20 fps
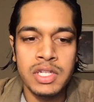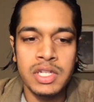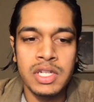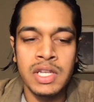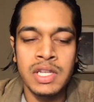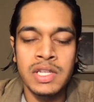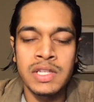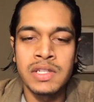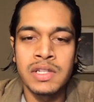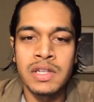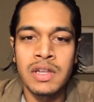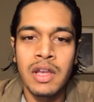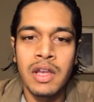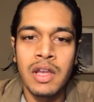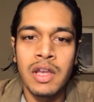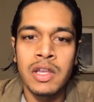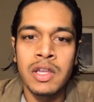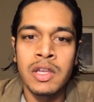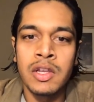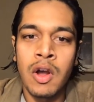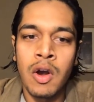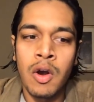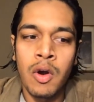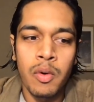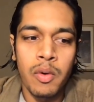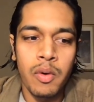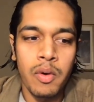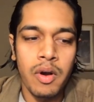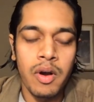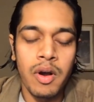is, you
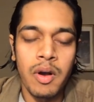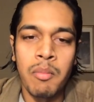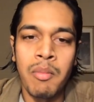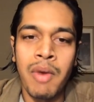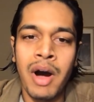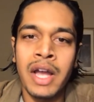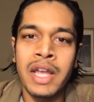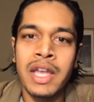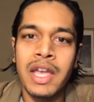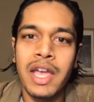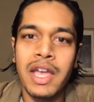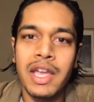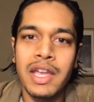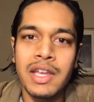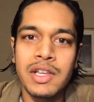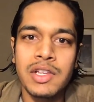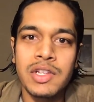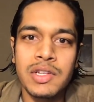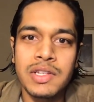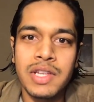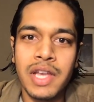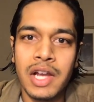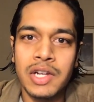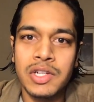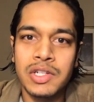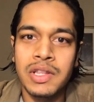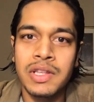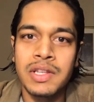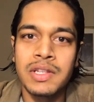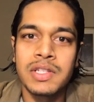know, my age is
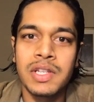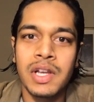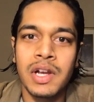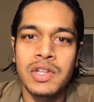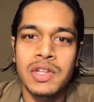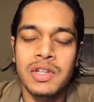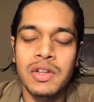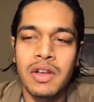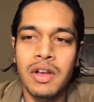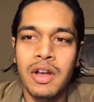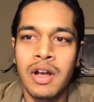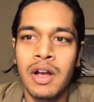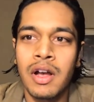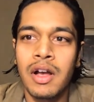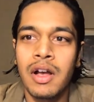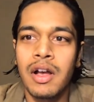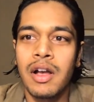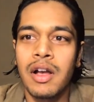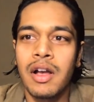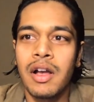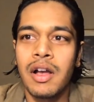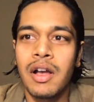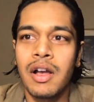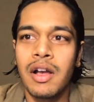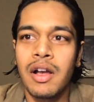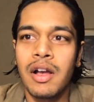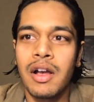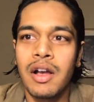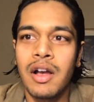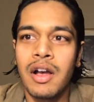actually such a
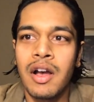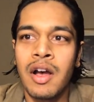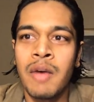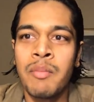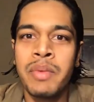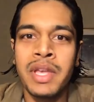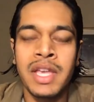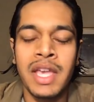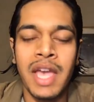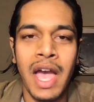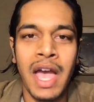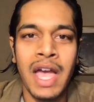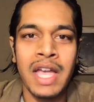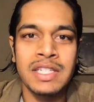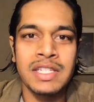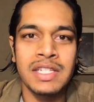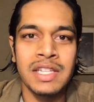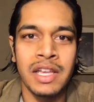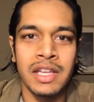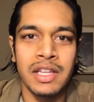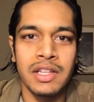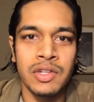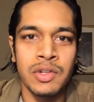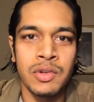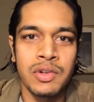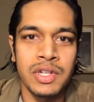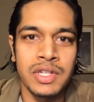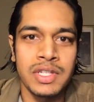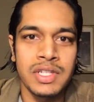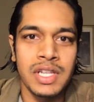big asset, you
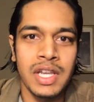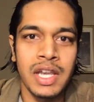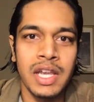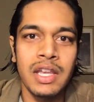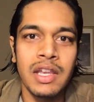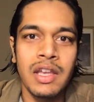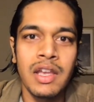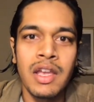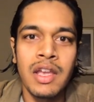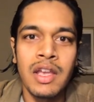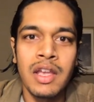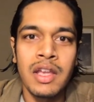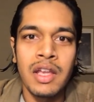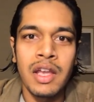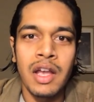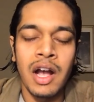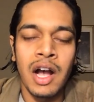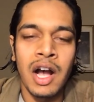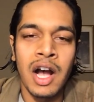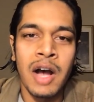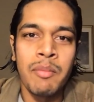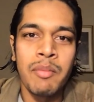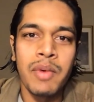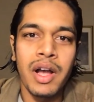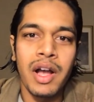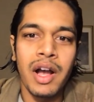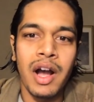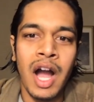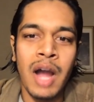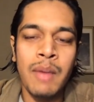could say. I'm
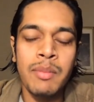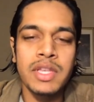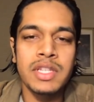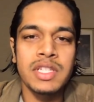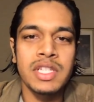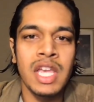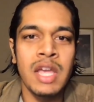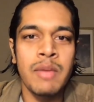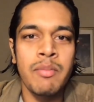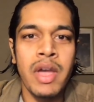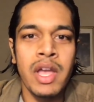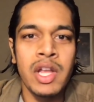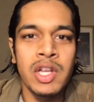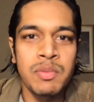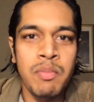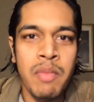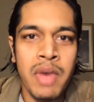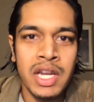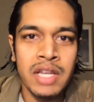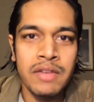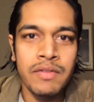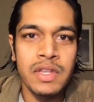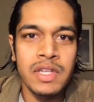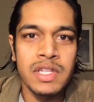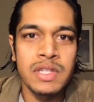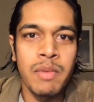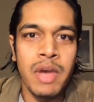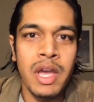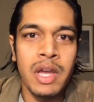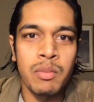the same age many of
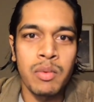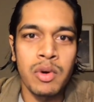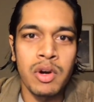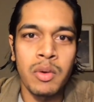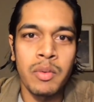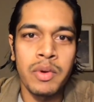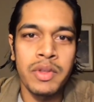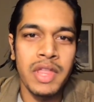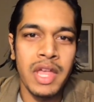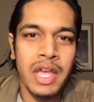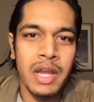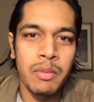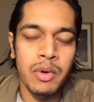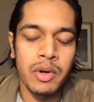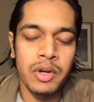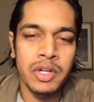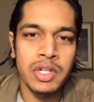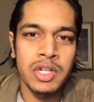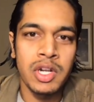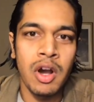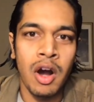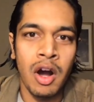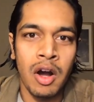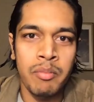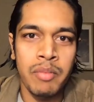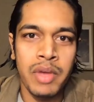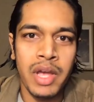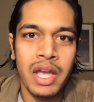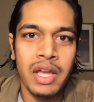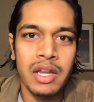these men were when they were in
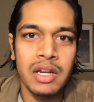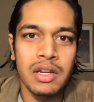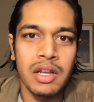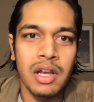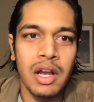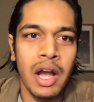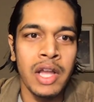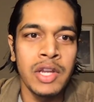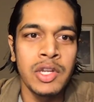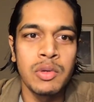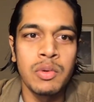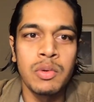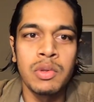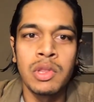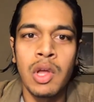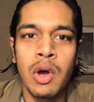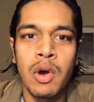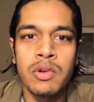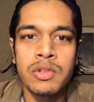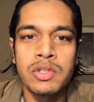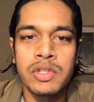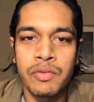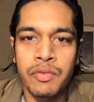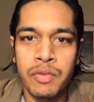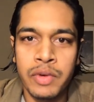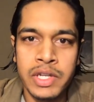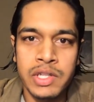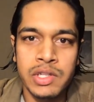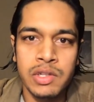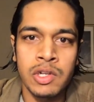combat. I do loads of
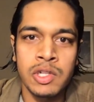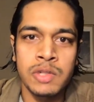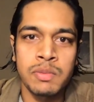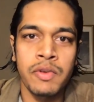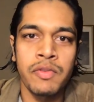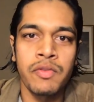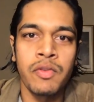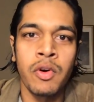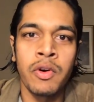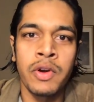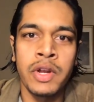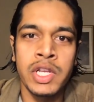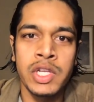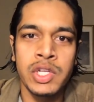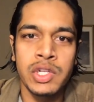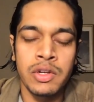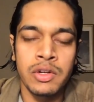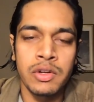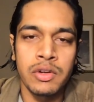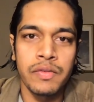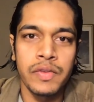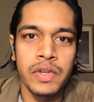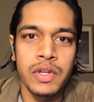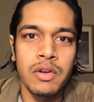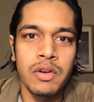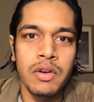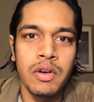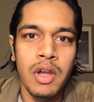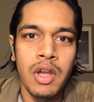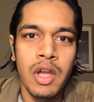research before each
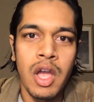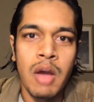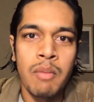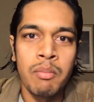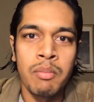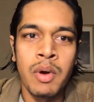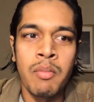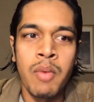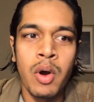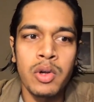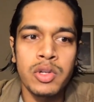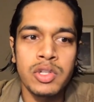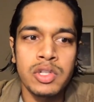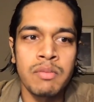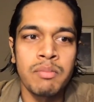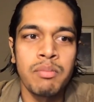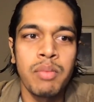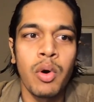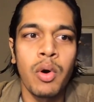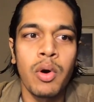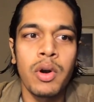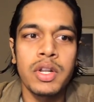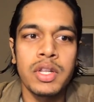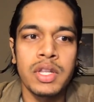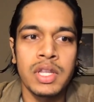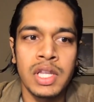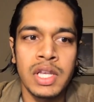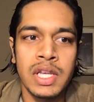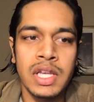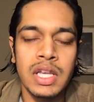interview, but most
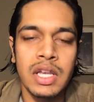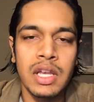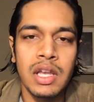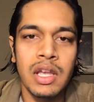importantly,